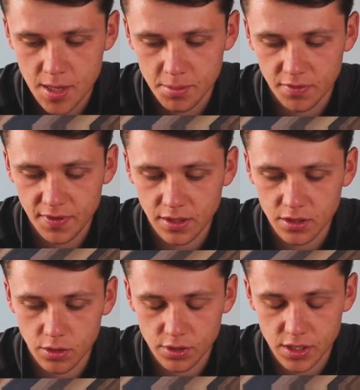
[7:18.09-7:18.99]

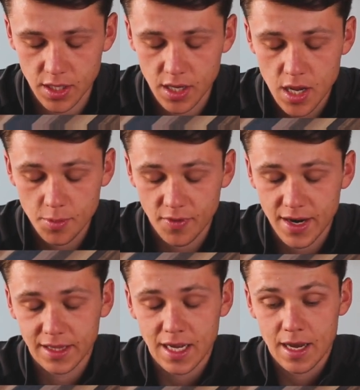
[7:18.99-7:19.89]
Midfielders look to
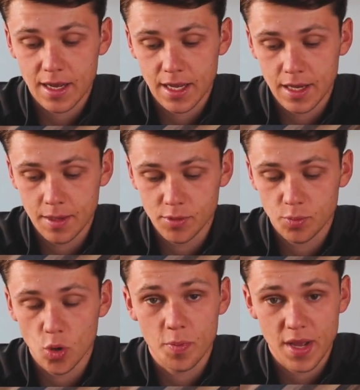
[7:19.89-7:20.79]
provide that
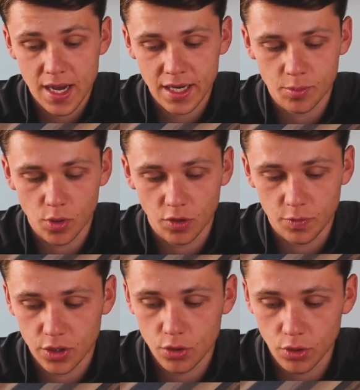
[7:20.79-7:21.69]
support behind the ball if
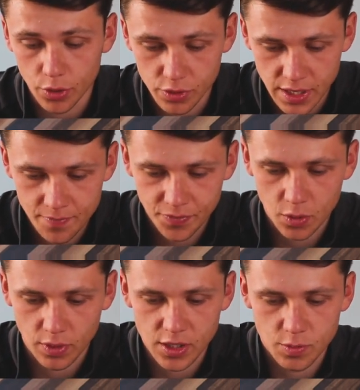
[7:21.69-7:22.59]
we do lose it,
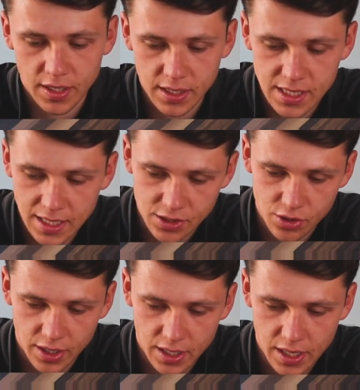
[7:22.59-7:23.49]
okay, so when the attacker's
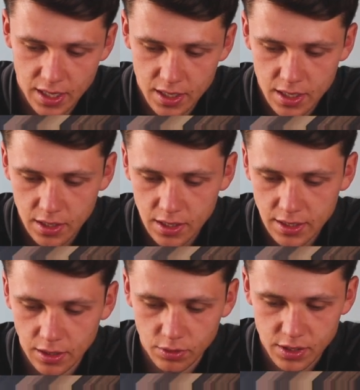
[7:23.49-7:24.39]
got it here, can
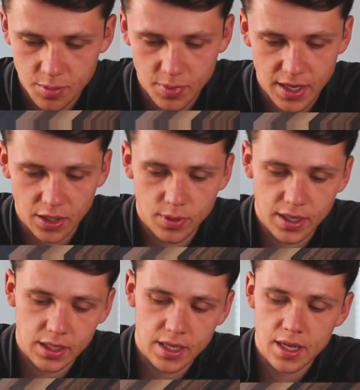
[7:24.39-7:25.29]
they look to combine
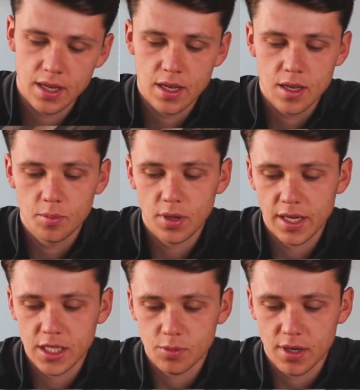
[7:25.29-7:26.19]
quickly, play
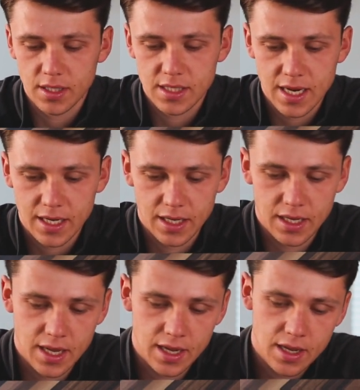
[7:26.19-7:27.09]
into our attacker
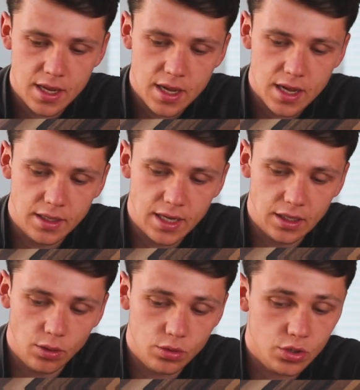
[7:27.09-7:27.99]
here, and
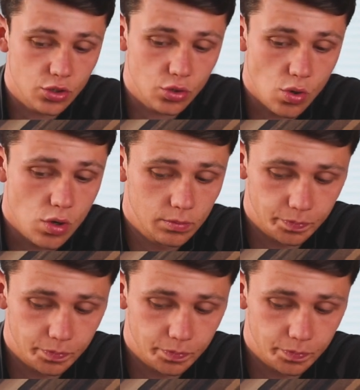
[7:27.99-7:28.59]
then look to score.